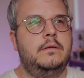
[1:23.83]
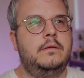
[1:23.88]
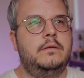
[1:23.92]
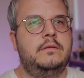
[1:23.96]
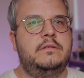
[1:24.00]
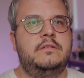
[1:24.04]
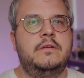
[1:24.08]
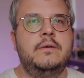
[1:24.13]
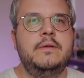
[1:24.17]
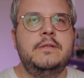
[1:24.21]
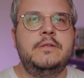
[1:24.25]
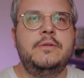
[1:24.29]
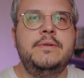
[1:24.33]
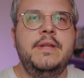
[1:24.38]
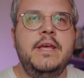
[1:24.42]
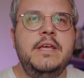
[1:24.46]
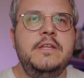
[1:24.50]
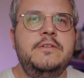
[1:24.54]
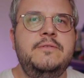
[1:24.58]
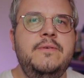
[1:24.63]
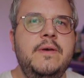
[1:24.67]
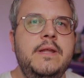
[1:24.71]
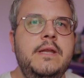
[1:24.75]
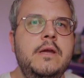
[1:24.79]
So in
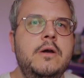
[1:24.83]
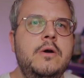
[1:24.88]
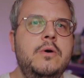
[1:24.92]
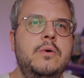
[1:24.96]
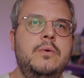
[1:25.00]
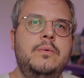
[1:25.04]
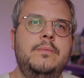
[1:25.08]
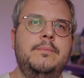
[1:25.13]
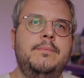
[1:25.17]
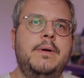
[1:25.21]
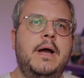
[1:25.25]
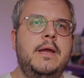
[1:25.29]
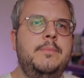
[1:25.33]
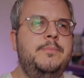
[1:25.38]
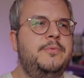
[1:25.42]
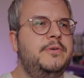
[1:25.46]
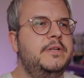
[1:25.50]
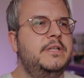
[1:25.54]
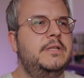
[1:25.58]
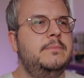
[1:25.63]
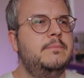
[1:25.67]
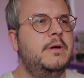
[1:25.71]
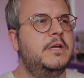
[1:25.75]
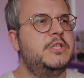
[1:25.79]
today's video, I
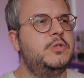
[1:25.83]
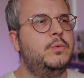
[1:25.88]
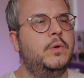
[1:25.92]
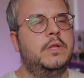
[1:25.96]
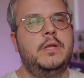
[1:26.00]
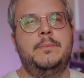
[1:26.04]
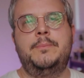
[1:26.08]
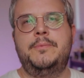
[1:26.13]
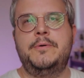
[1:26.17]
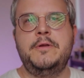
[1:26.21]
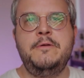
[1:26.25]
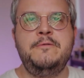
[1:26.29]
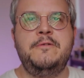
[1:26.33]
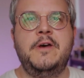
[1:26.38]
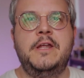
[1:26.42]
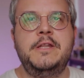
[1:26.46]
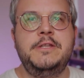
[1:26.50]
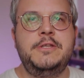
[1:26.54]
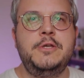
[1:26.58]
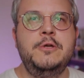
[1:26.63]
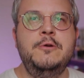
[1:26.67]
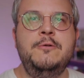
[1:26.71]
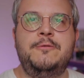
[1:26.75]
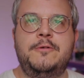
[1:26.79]
pretty much want to
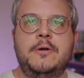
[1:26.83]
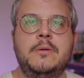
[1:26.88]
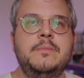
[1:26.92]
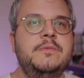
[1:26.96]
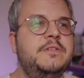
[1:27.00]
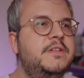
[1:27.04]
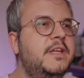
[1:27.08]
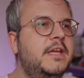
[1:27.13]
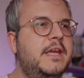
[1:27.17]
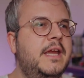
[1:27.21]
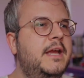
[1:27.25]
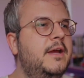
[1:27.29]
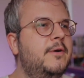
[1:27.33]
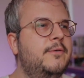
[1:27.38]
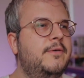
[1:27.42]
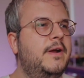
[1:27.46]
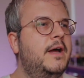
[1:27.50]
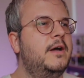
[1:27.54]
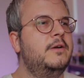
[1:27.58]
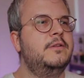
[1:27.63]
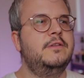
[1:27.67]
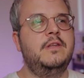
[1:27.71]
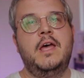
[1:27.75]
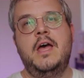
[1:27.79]
prevent you from sticking
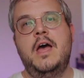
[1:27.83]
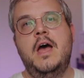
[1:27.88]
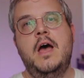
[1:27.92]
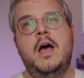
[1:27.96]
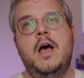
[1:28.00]
around